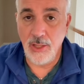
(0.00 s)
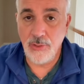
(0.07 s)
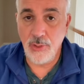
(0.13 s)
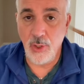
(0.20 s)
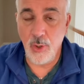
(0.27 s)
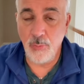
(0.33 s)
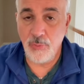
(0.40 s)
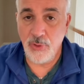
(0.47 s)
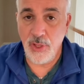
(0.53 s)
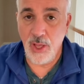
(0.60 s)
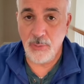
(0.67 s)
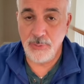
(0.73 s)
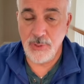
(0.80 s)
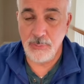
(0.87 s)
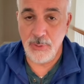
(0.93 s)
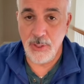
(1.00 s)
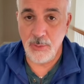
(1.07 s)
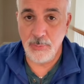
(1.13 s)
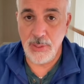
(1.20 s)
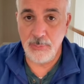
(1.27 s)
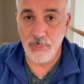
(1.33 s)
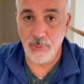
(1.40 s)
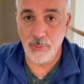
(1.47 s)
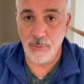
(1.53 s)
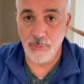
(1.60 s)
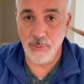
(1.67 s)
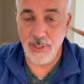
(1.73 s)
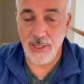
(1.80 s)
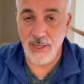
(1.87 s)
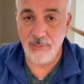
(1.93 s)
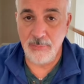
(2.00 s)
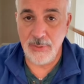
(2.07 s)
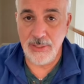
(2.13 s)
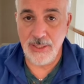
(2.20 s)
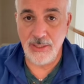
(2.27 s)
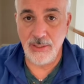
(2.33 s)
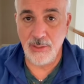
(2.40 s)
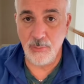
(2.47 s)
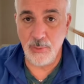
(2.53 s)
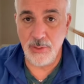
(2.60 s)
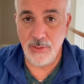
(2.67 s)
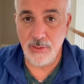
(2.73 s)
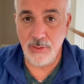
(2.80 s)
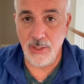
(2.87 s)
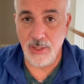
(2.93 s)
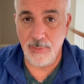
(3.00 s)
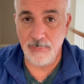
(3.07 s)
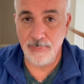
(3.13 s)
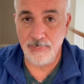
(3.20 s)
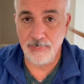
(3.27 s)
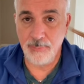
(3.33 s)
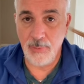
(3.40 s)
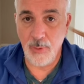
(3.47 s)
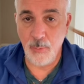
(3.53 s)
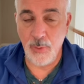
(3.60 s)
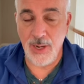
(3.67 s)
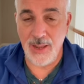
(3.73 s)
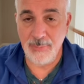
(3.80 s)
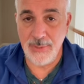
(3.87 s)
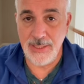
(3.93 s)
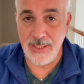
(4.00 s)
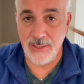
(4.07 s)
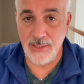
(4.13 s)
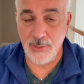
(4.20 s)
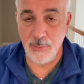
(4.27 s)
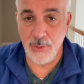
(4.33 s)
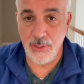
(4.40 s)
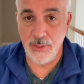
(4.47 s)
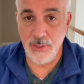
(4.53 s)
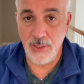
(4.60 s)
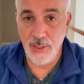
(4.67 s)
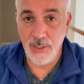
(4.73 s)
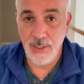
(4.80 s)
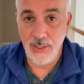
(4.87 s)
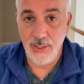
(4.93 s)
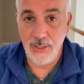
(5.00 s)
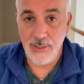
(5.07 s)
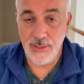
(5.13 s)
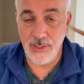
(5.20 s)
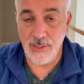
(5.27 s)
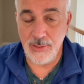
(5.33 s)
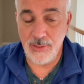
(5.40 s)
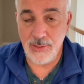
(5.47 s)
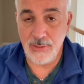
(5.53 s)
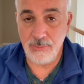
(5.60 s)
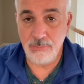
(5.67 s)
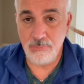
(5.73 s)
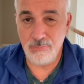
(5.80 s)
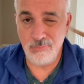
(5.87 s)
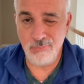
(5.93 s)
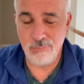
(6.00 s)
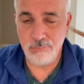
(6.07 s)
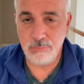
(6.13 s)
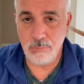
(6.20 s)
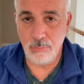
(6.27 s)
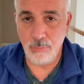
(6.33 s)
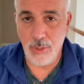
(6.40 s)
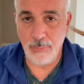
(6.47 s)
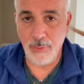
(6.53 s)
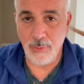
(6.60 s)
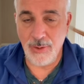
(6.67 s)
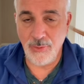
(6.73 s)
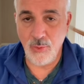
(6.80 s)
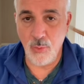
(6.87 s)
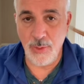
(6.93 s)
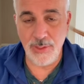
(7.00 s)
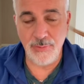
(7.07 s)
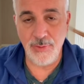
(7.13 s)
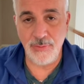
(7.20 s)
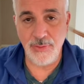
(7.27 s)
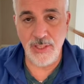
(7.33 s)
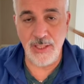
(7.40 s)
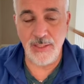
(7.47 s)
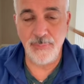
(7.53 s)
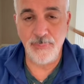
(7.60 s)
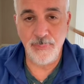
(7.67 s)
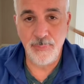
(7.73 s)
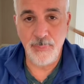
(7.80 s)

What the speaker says: to hopefully help some other people that have been dealing with what I've been dealing with since probably around 2015.